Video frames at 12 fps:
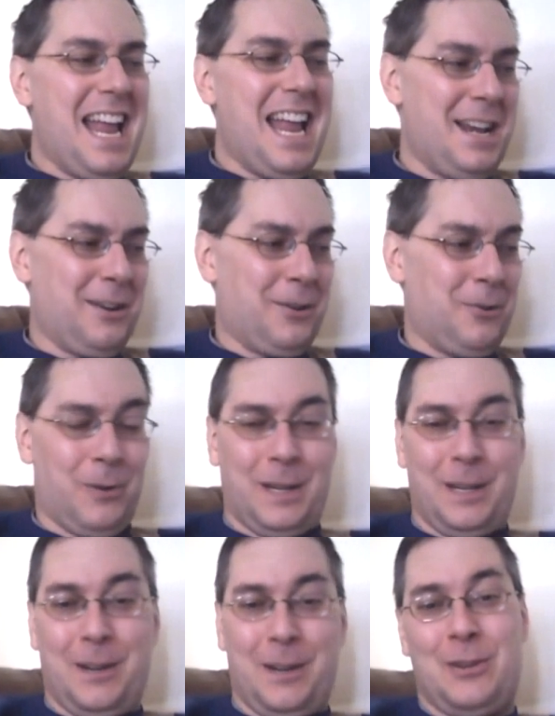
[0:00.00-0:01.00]
And
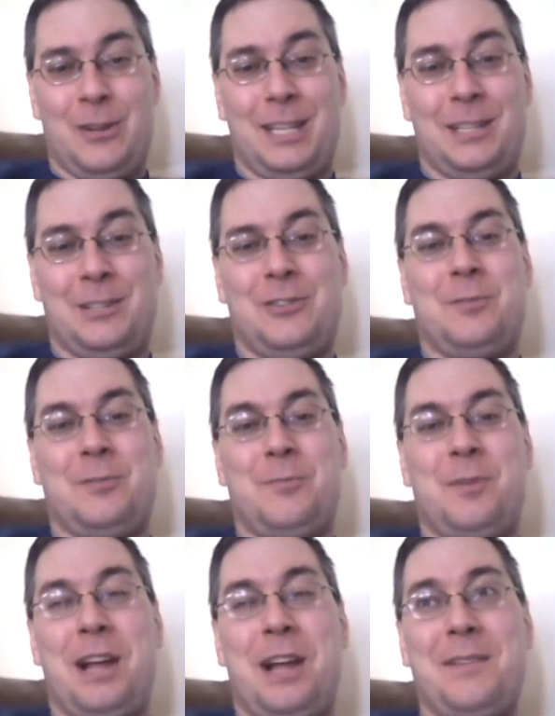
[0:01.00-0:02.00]
according to the honky tonk
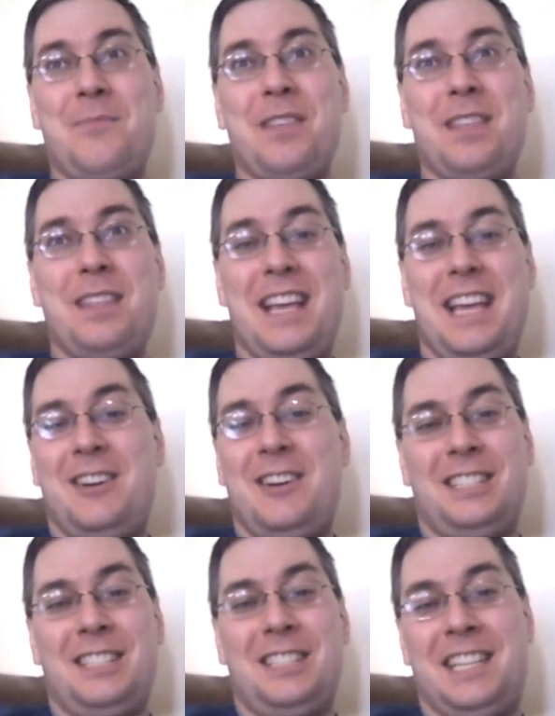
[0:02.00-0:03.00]
man, he
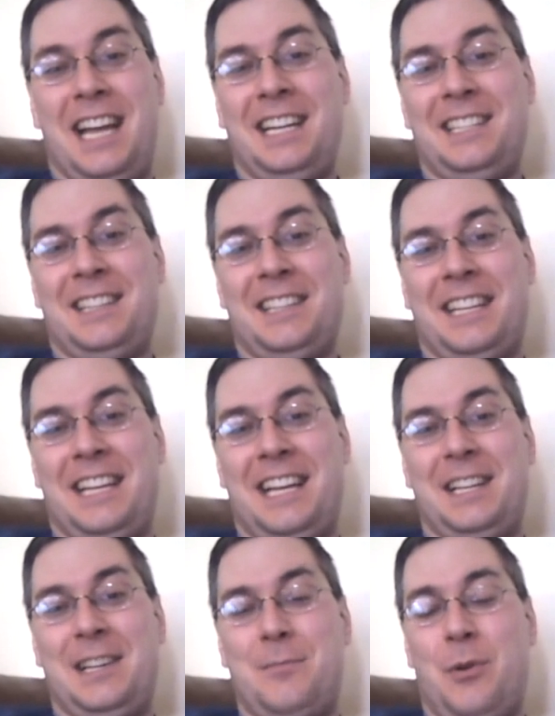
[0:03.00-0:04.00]
got detained at the
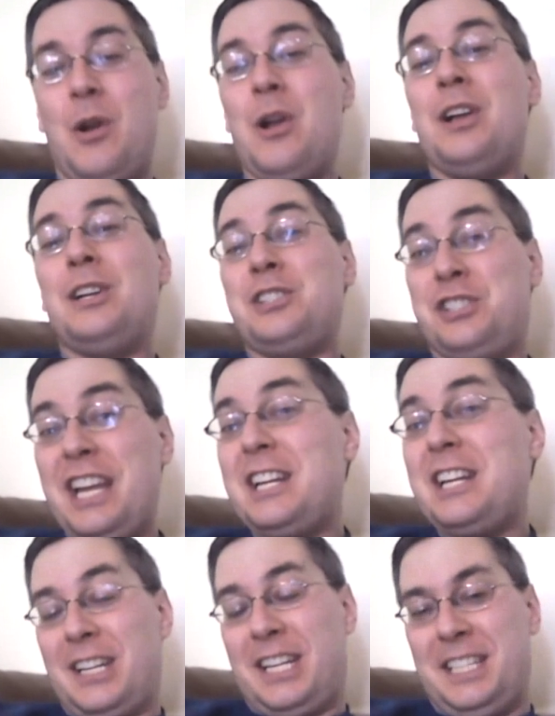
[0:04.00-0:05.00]
Canadian border. Sheik
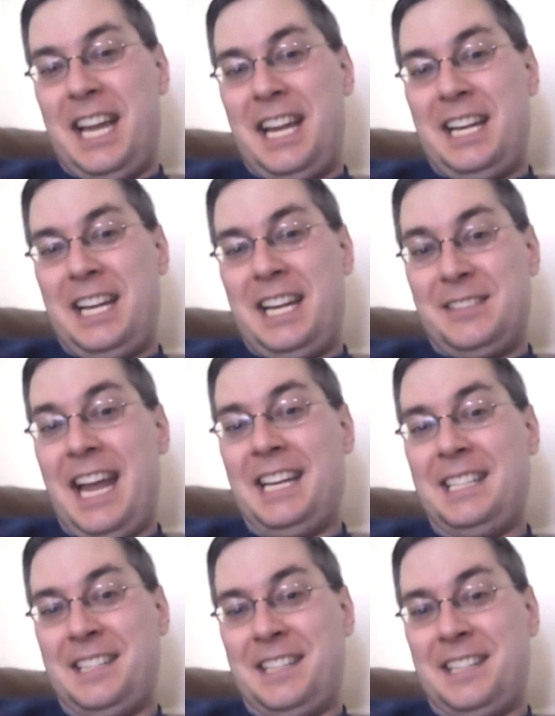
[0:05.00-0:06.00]
got
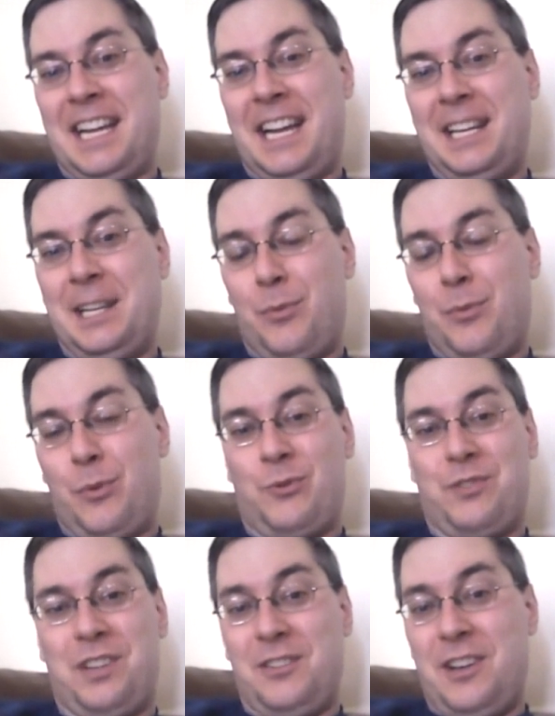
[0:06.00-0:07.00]
detained at the Canadian border.
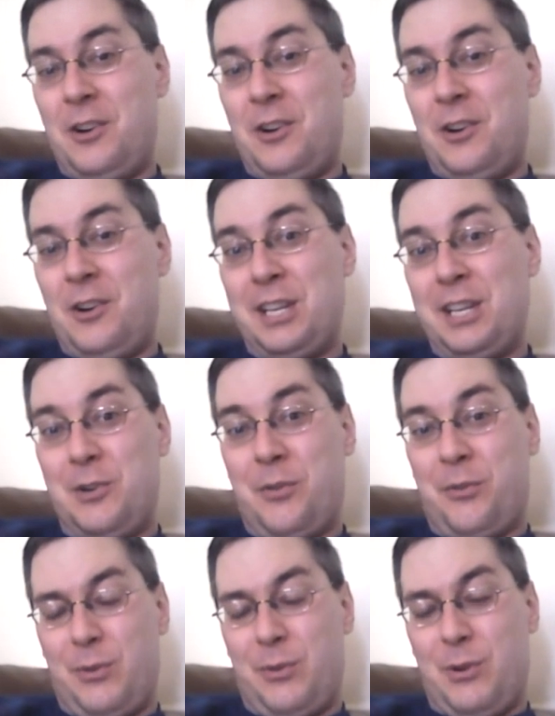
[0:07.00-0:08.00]
They let Honky go
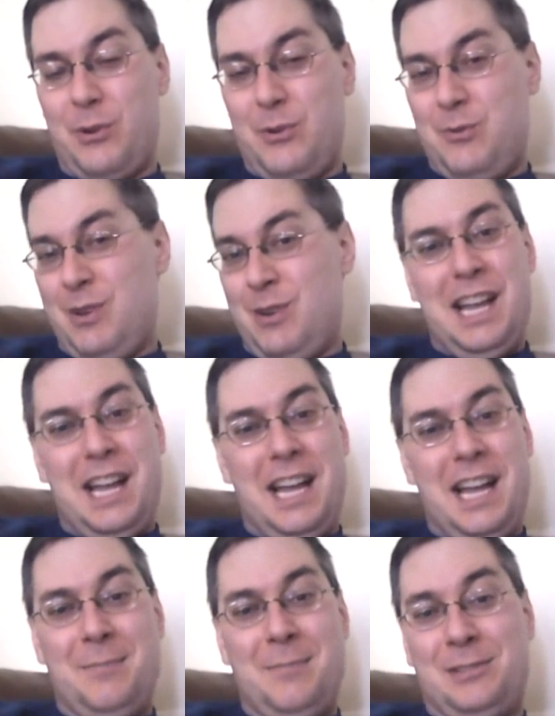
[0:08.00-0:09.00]
through,
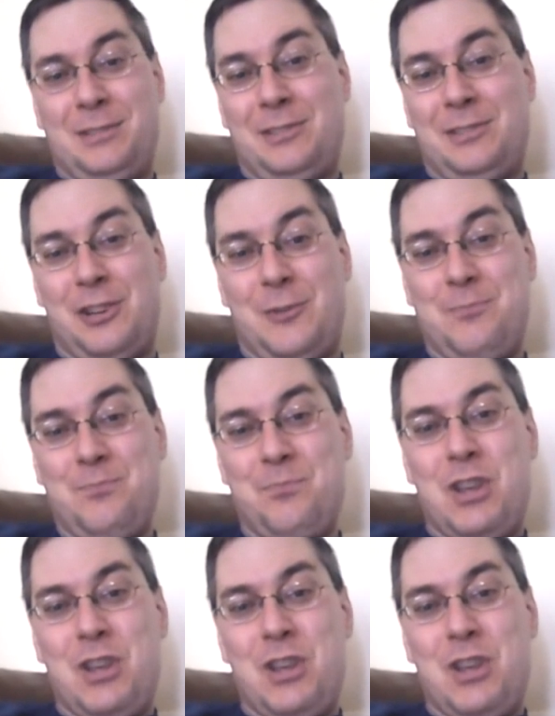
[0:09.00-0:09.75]
and he missed the show.